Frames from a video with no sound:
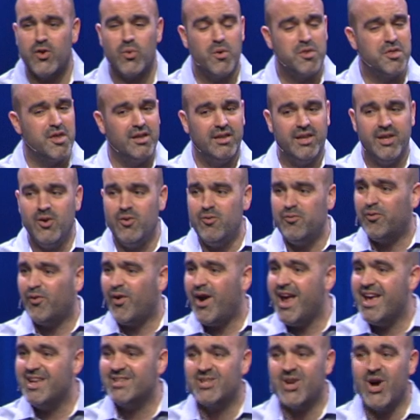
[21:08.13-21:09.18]
with a little
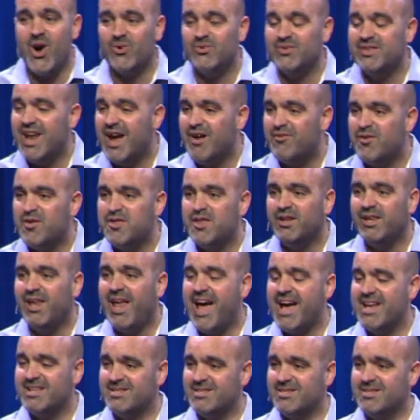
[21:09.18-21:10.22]
phrase called
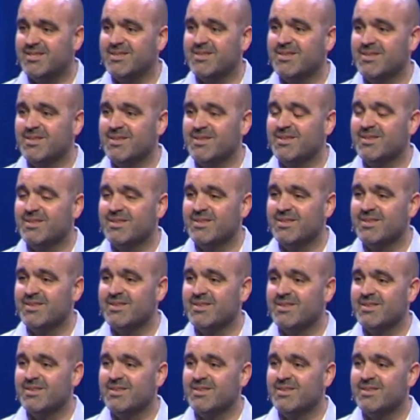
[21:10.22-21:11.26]
nevertheless,
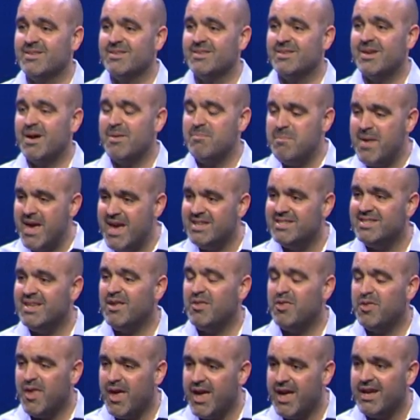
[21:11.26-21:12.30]

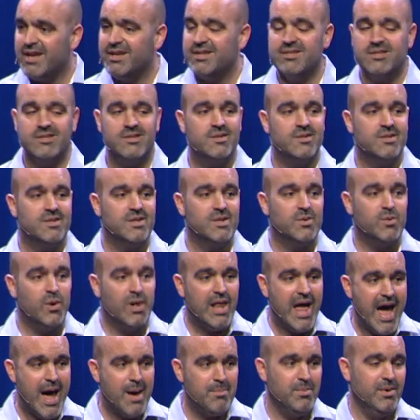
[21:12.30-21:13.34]
amazing things will
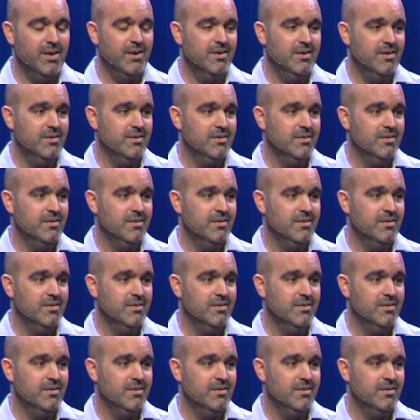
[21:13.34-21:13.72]
happen.